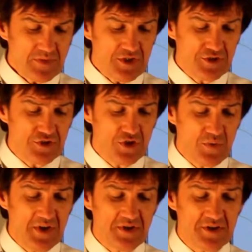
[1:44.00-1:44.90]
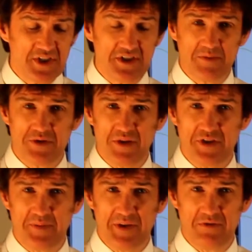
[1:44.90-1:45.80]
So you will see some stuff
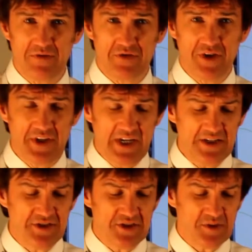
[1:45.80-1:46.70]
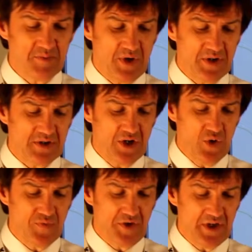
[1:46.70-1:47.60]
that's a bit rough around the edges, but
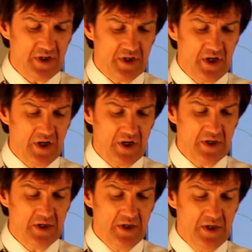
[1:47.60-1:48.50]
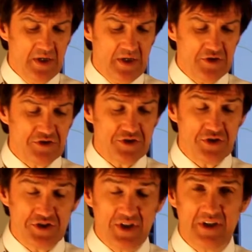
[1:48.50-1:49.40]
hopefully
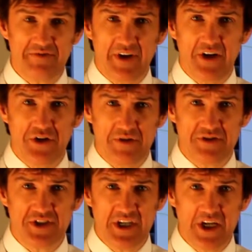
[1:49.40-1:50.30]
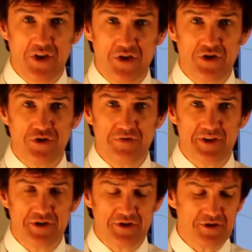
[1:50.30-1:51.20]
you'll still get value out of seeing the new
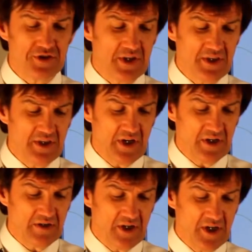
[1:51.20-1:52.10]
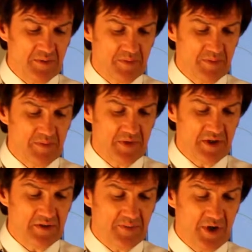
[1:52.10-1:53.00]
features in their
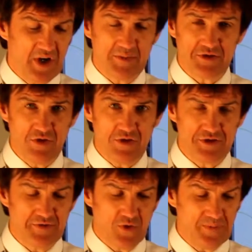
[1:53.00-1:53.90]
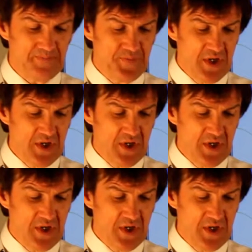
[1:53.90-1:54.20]
perhaps rawest form.